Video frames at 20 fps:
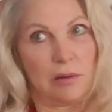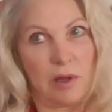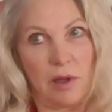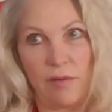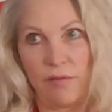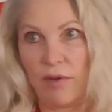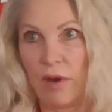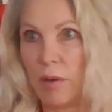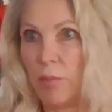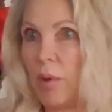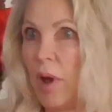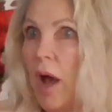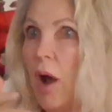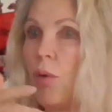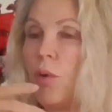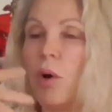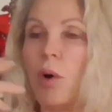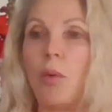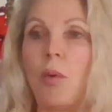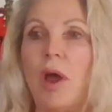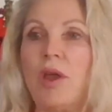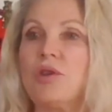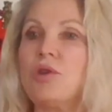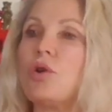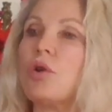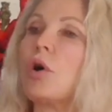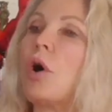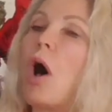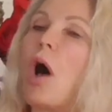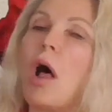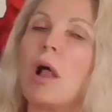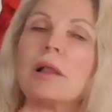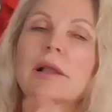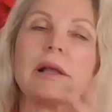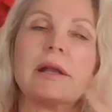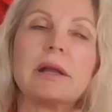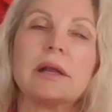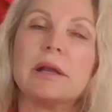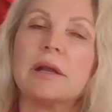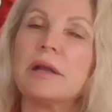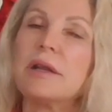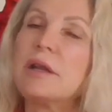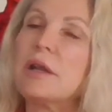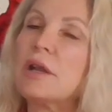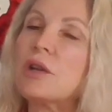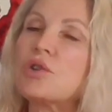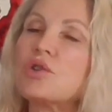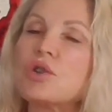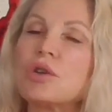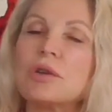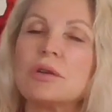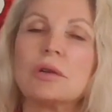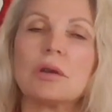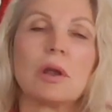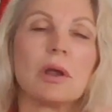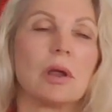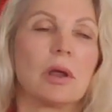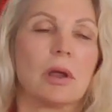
Giving power away. You can call it an addiction.